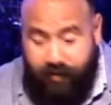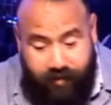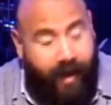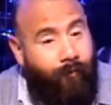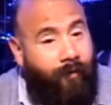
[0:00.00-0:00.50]

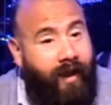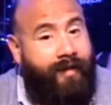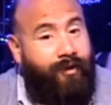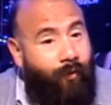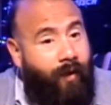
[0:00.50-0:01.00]
They were
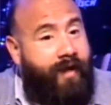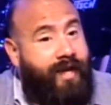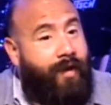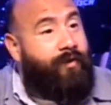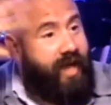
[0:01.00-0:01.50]
like the ones
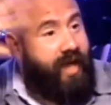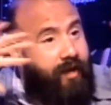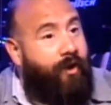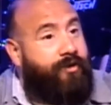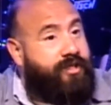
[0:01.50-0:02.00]
that were saying,
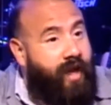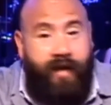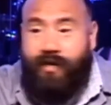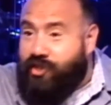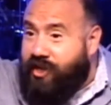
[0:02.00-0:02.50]

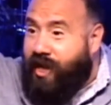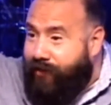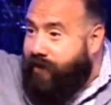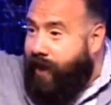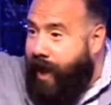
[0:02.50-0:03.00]
Hosanna,
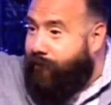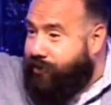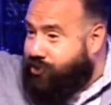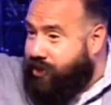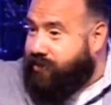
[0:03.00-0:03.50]
save now at
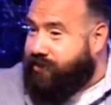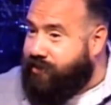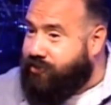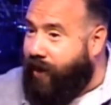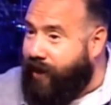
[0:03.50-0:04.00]
Jesus'
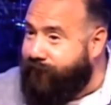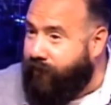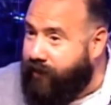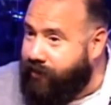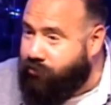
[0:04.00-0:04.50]

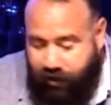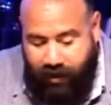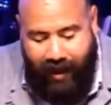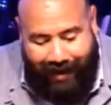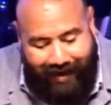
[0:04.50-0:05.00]
triumphal entry.
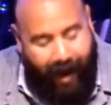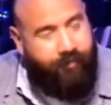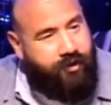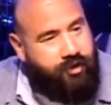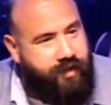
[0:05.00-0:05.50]
And now
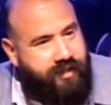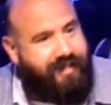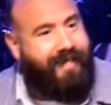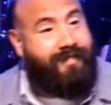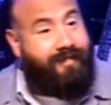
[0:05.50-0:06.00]
that Jesus
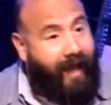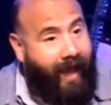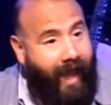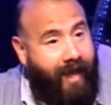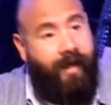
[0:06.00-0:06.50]
is
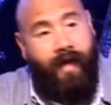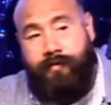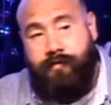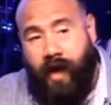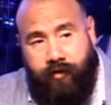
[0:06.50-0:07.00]
dead
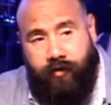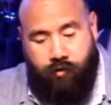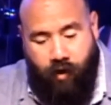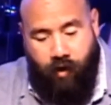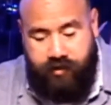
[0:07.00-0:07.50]
and died on the
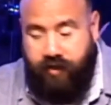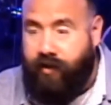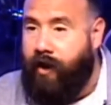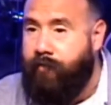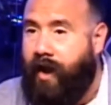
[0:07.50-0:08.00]
cross, in
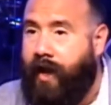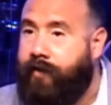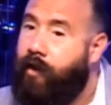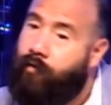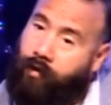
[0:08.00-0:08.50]
their mind,
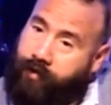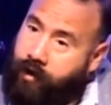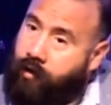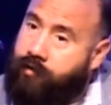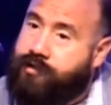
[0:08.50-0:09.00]
well, there
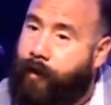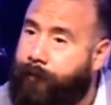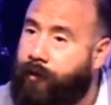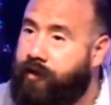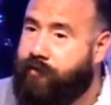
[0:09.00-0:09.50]
goes our
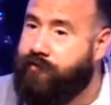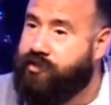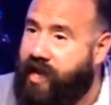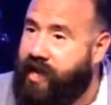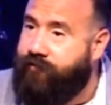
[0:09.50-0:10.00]
political
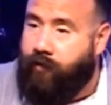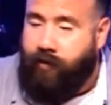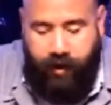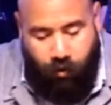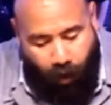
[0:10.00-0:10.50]
Savior.
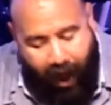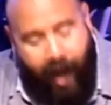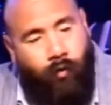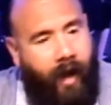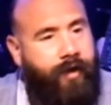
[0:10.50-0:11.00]
How
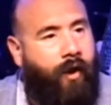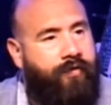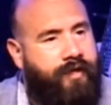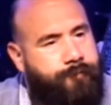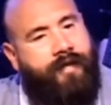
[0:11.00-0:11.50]
do I know
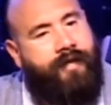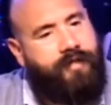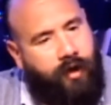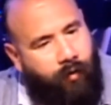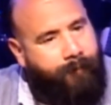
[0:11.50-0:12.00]
this? Because they're
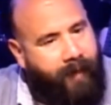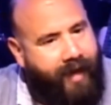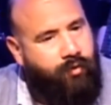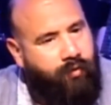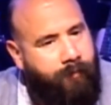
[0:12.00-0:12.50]
going back
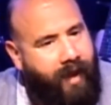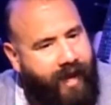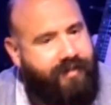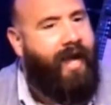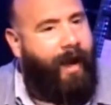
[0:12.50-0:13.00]
to
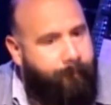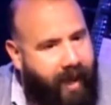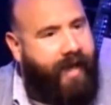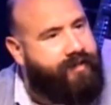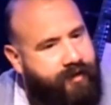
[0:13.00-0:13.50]
Emmaus.
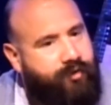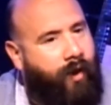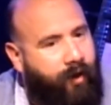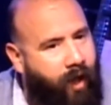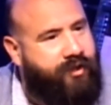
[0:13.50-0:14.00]
Emmaus is
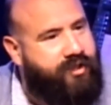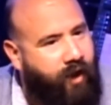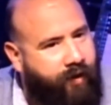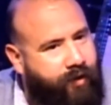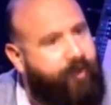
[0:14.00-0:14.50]
where it all
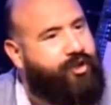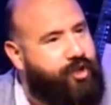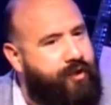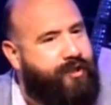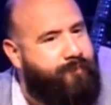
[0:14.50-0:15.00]
started with
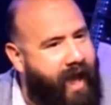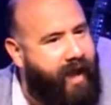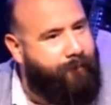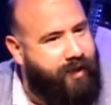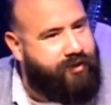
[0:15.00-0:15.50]
Judas
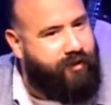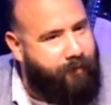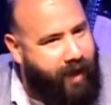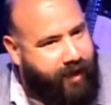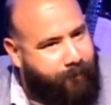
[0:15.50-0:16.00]
Maccabeus and the
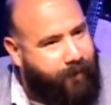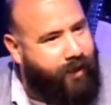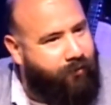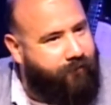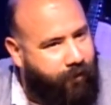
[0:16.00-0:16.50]

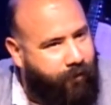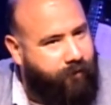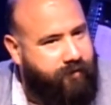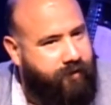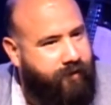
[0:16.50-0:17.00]
Maccabean
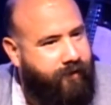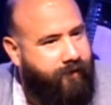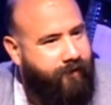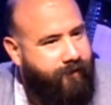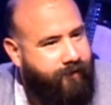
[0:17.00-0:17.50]
revolt.
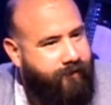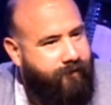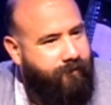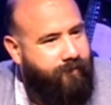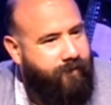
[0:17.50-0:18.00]

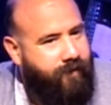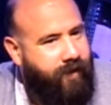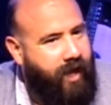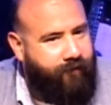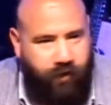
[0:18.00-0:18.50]

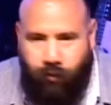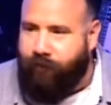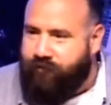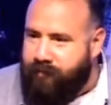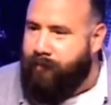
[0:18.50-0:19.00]
And if you were
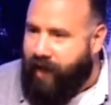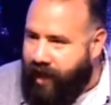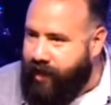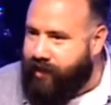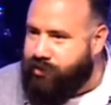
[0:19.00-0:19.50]
from
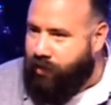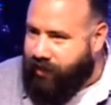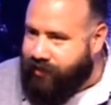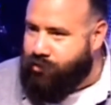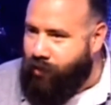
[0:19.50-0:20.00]
Emmaus, well,
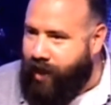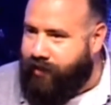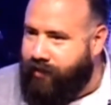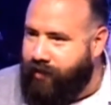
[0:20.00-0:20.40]
guess what?